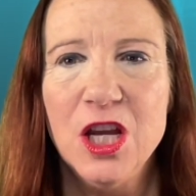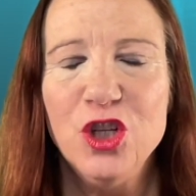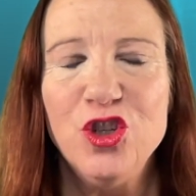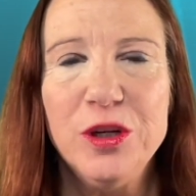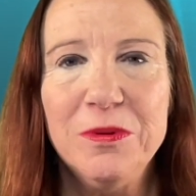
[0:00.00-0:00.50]

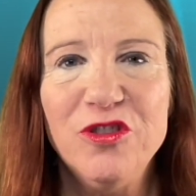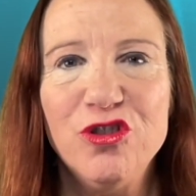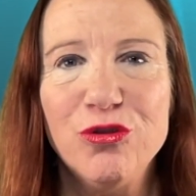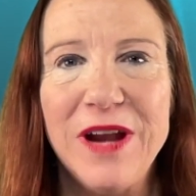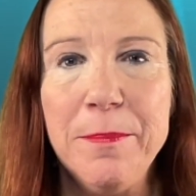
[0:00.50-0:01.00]
She was
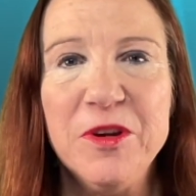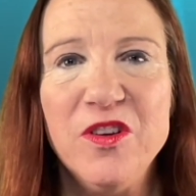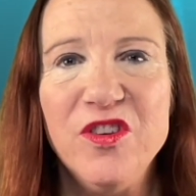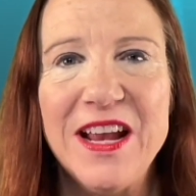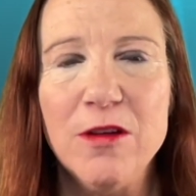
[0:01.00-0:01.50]
strapped
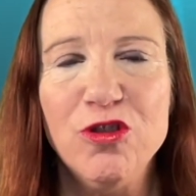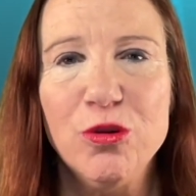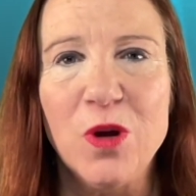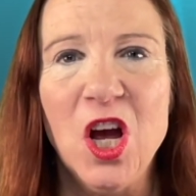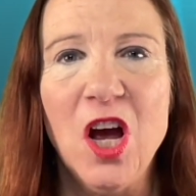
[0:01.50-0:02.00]
down
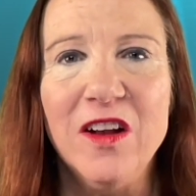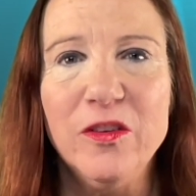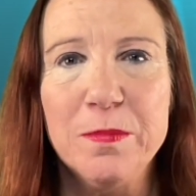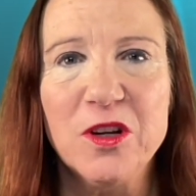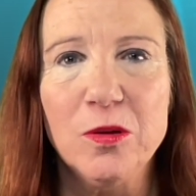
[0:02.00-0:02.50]
to a
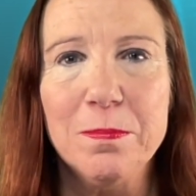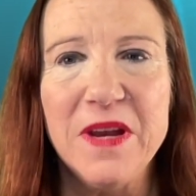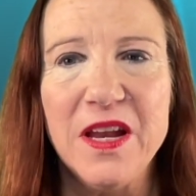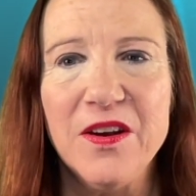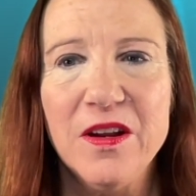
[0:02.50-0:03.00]
hospital
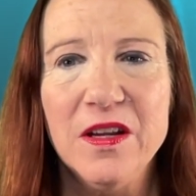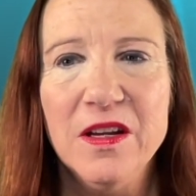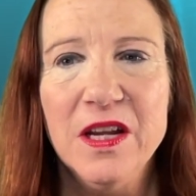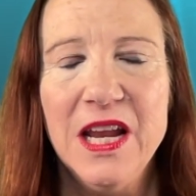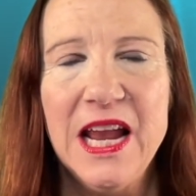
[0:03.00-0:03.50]
bed,
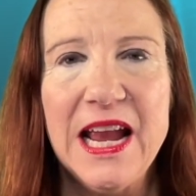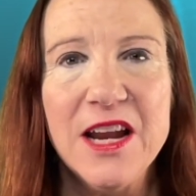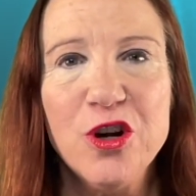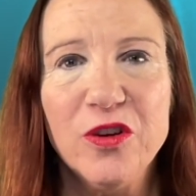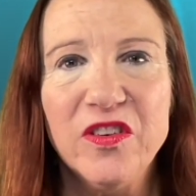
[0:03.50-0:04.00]

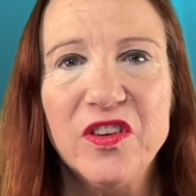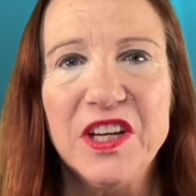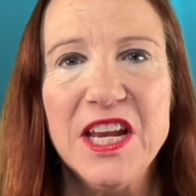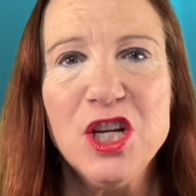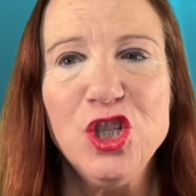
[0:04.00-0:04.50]
and her
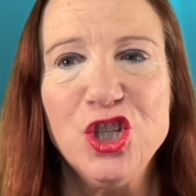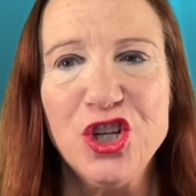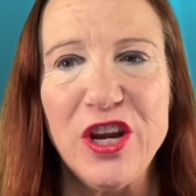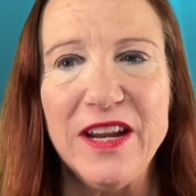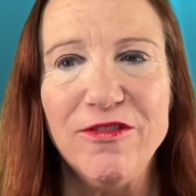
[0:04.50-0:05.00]
skin
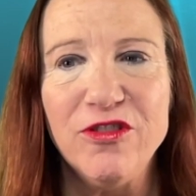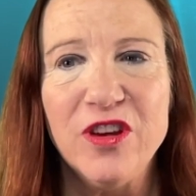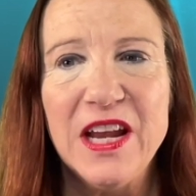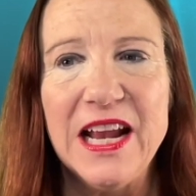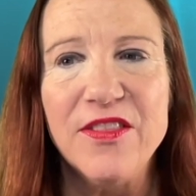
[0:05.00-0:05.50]
chafed
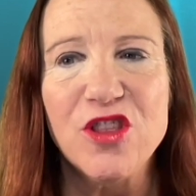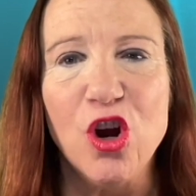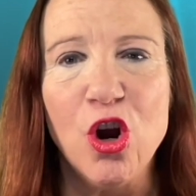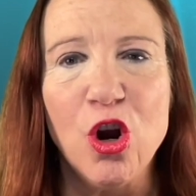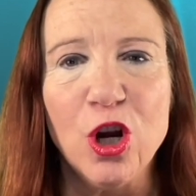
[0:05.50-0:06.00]
at the
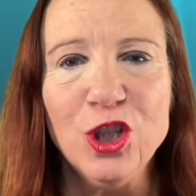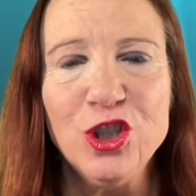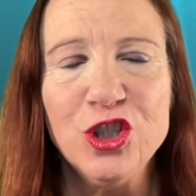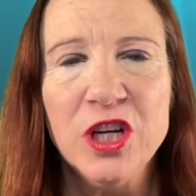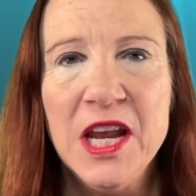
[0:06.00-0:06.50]

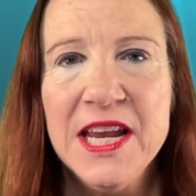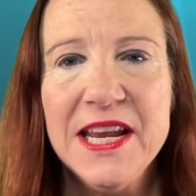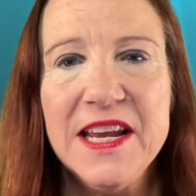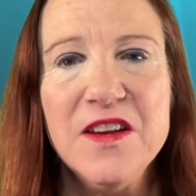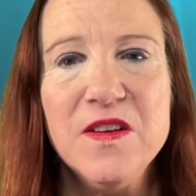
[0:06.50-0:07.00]
harsh
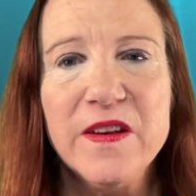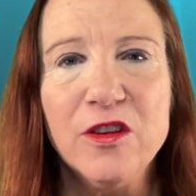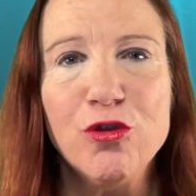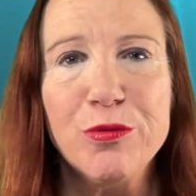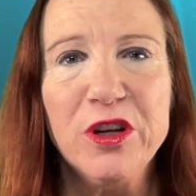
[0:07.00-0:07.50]

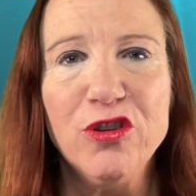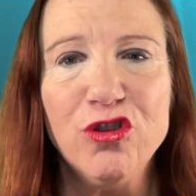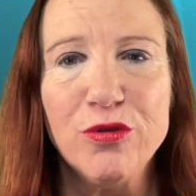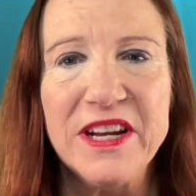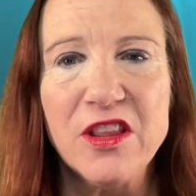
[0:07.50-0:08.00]

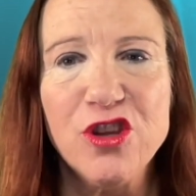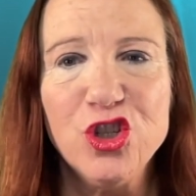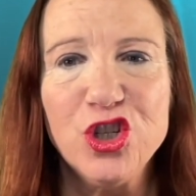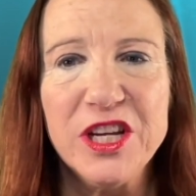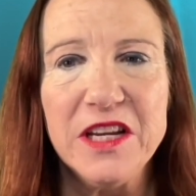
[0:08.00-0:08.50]
industrial-strength
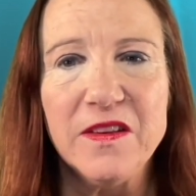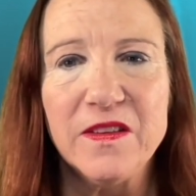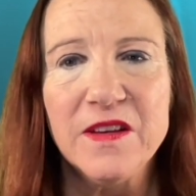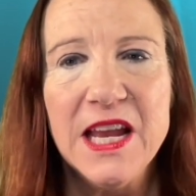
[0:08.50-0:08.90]
sheets